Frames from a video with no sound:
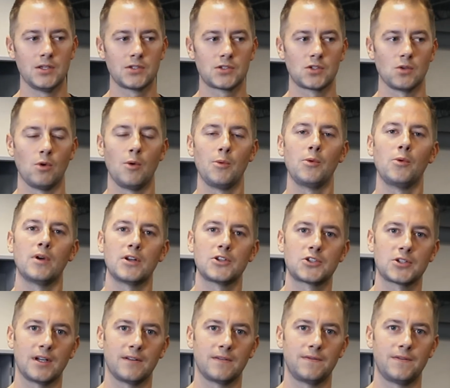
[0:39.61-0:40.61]
So what we want
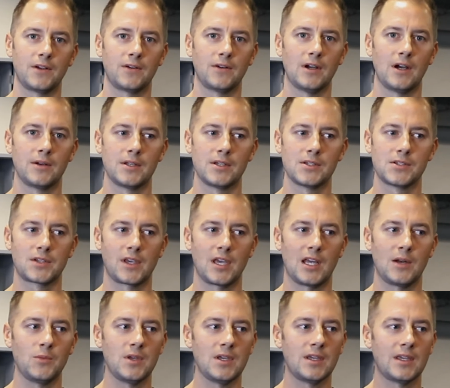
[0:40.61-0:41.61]
to try to figure out is,
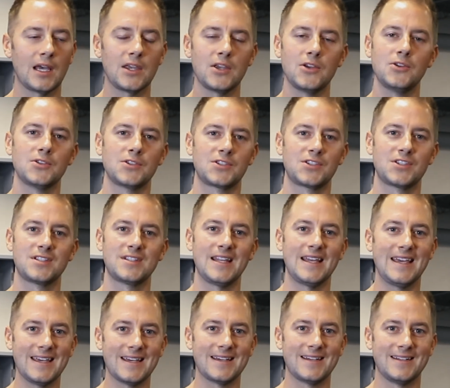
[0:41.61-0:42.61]
can we get you to
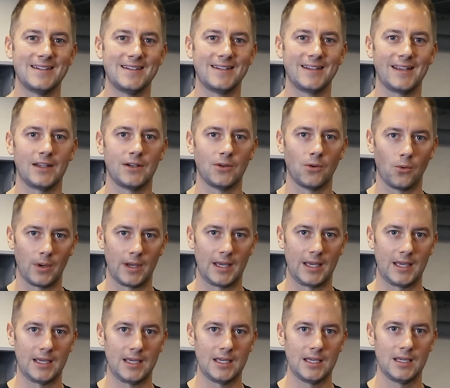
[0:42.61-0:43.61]
stand in a
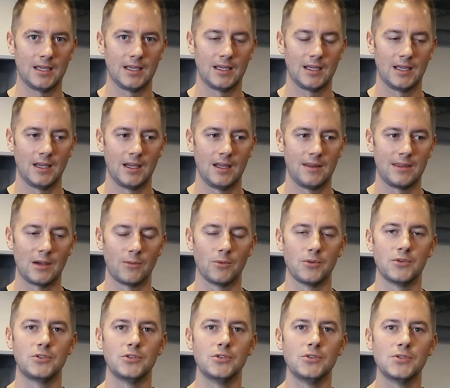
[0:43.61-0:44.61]
way that
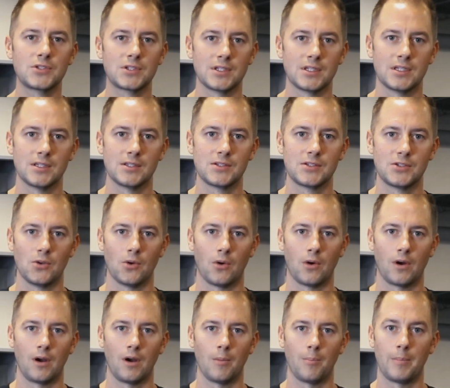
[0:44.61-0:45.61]
reduces
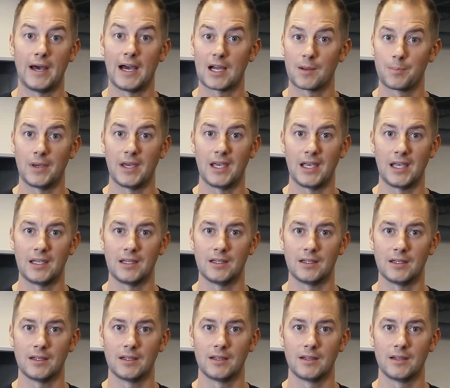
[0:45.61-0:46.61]
your back
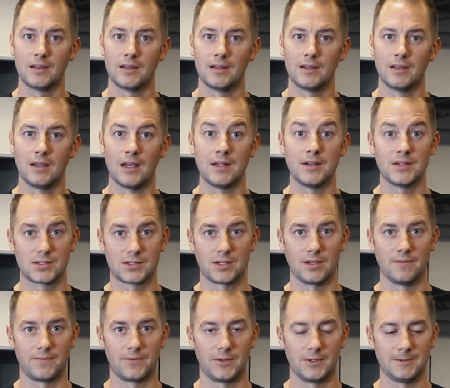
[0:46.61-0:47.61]
pain and
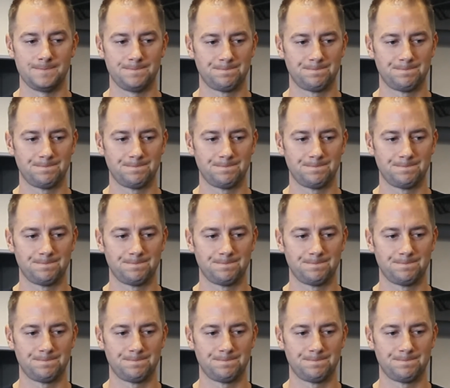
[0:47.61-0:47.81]
discomfort?